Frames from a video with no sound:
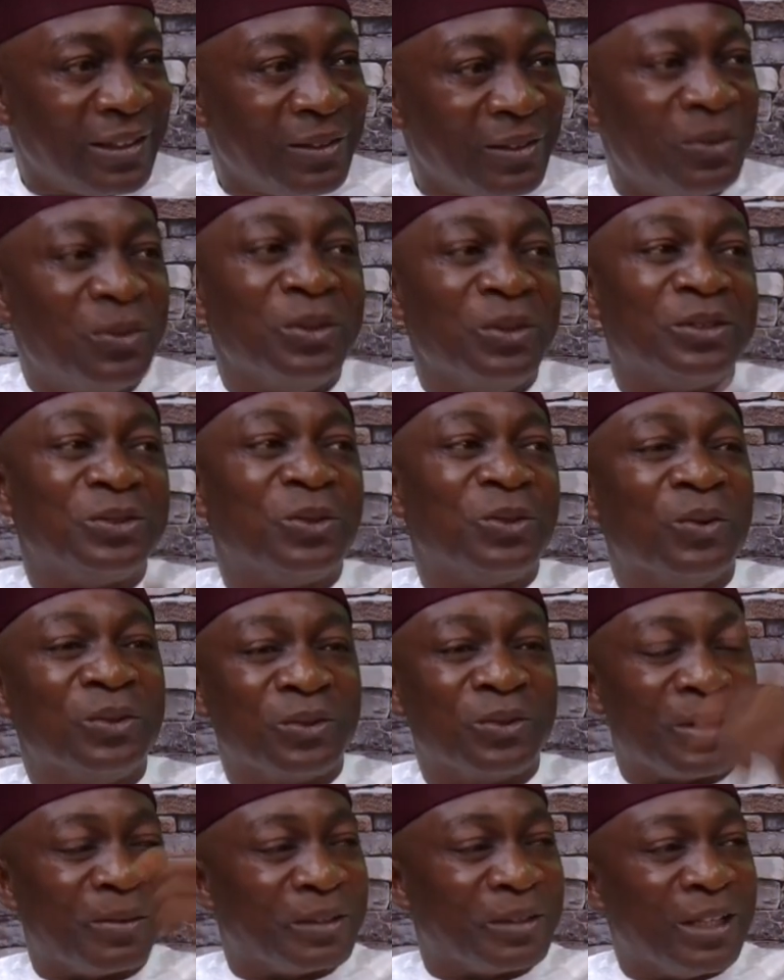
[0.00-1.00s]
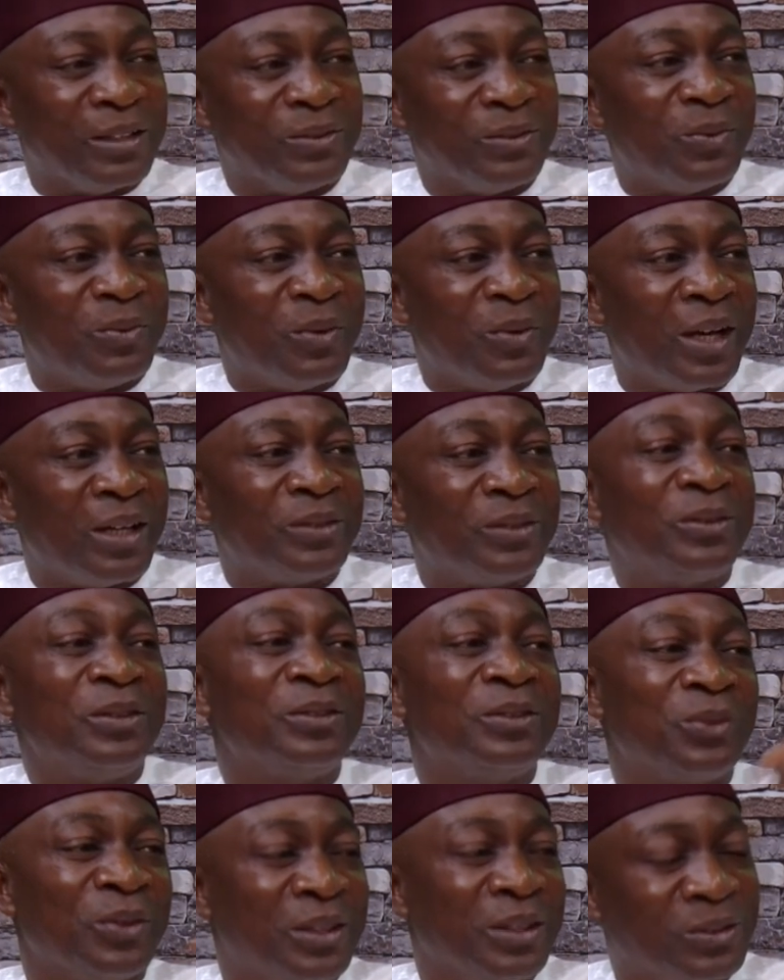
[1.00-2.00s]
who is going to represent you well
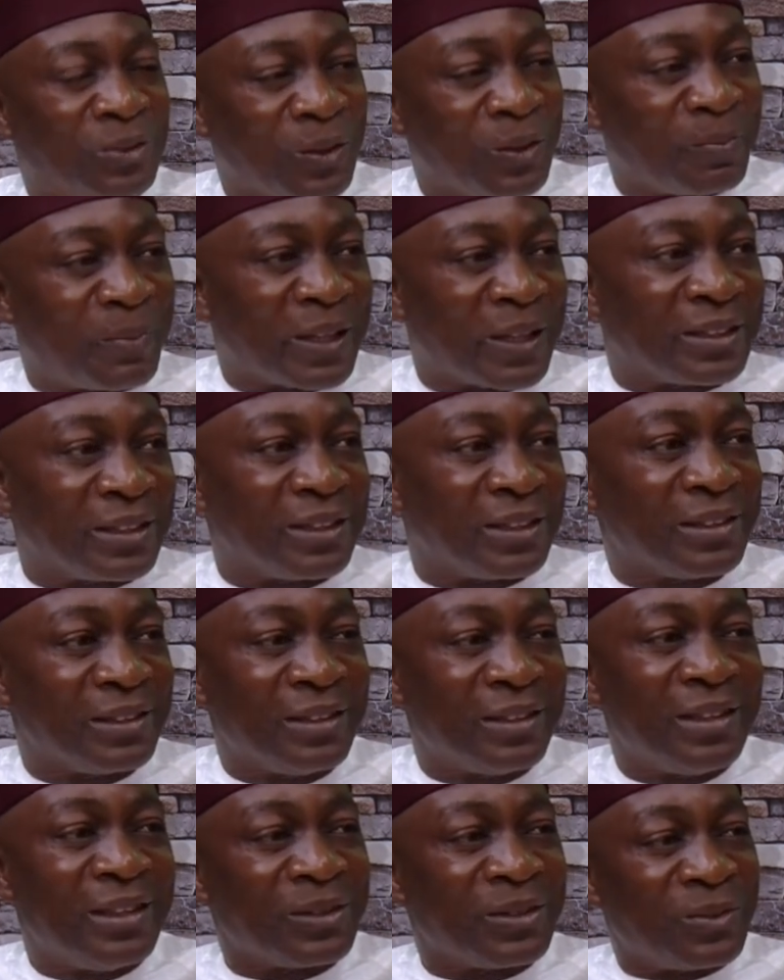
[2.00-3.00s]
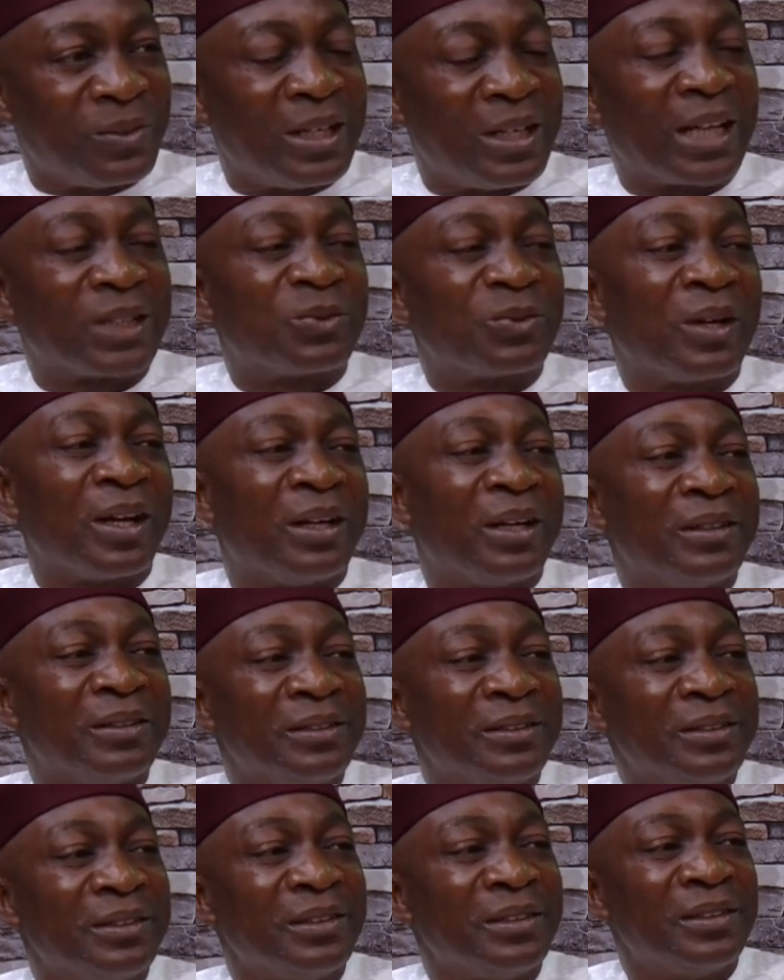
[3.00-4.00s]
to the third party so that's why
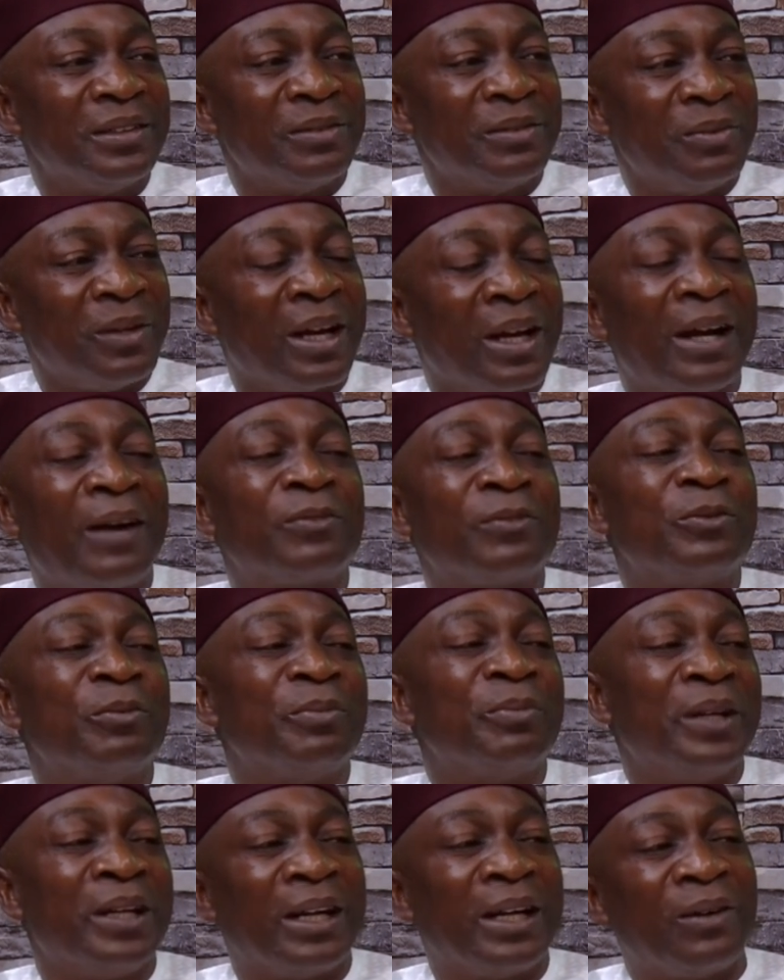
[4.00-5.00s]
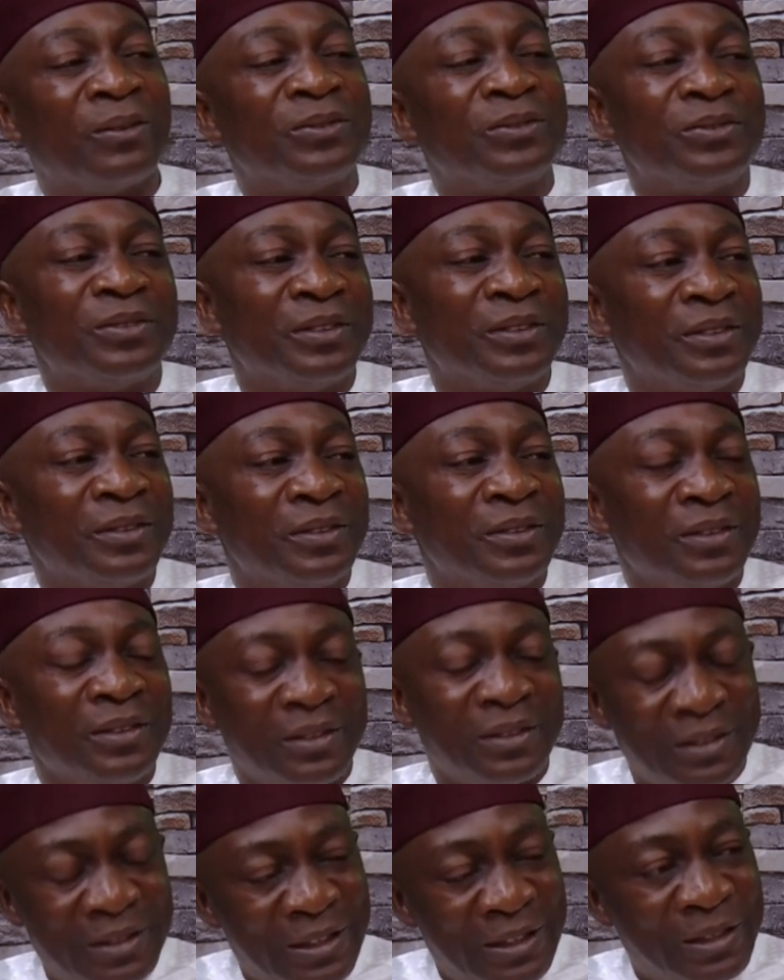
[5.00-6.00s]
we have to bring out
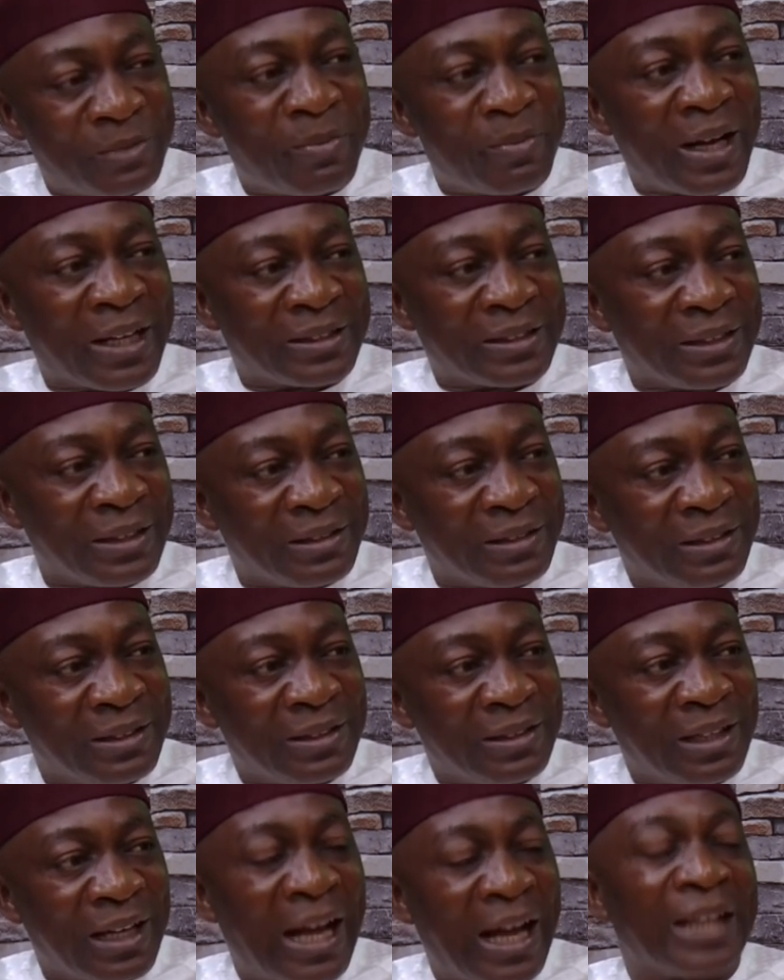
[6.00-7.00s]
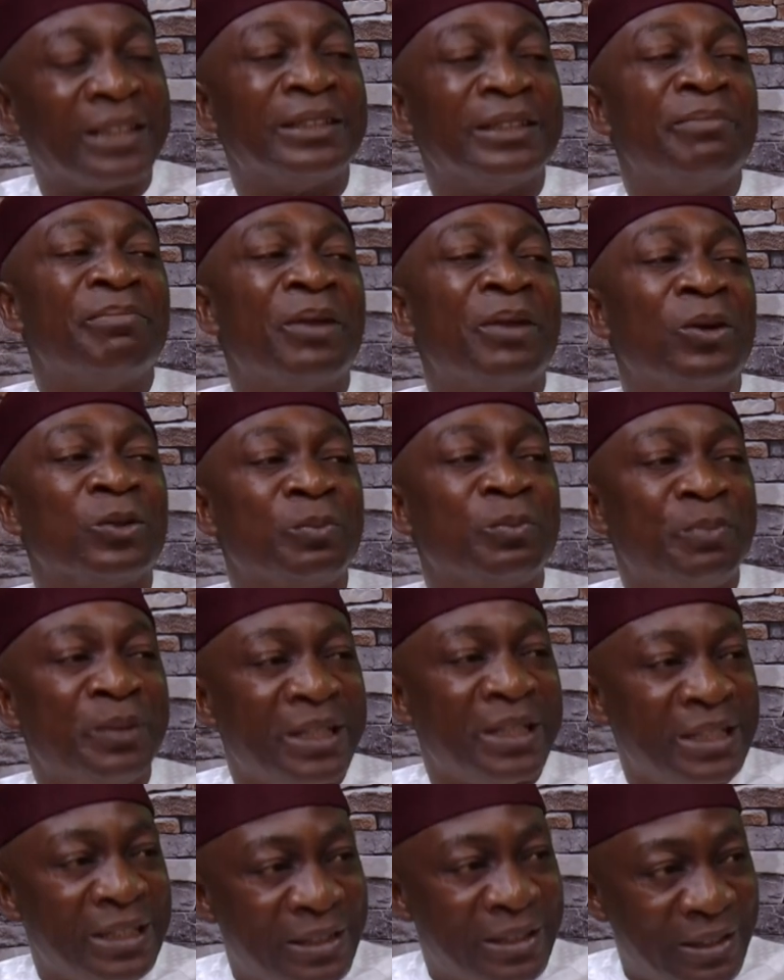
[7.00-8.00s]
this magazine as a
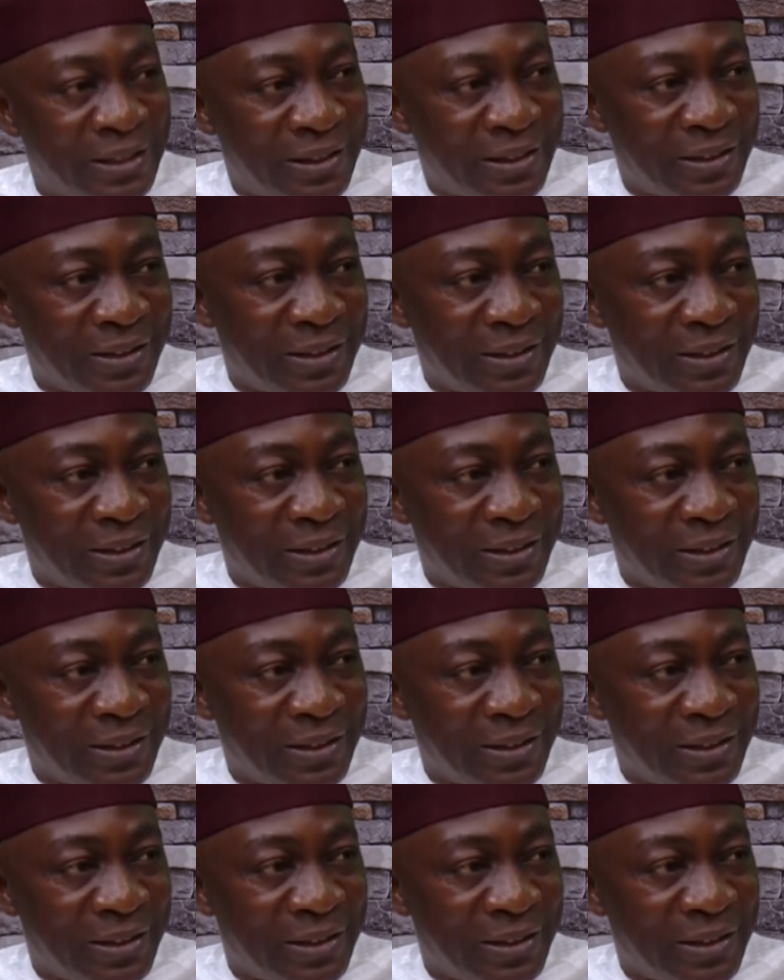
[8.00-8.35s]
mouthpiece